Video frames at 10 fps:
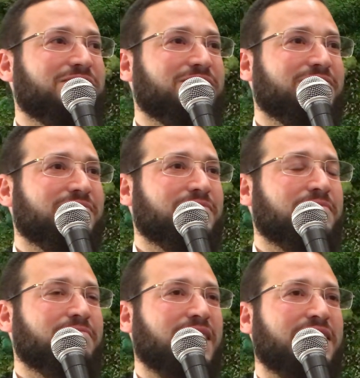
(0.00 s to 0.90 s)
Rabbi Nachman
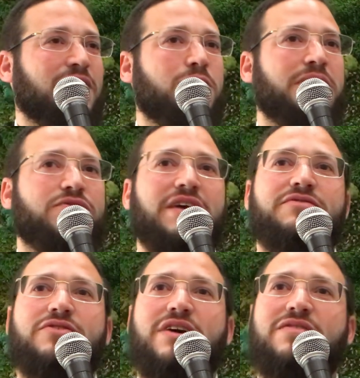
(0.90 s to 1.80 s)
said
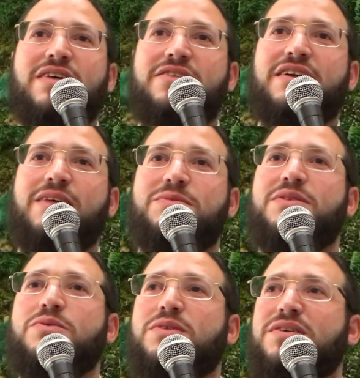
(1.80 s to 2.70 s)
that when my
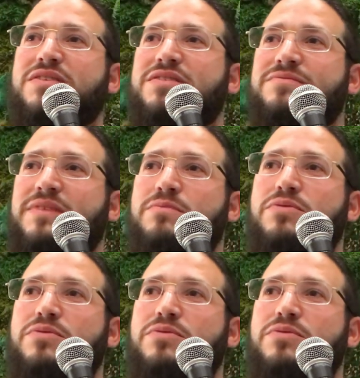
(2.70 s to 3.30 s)
great-grandfather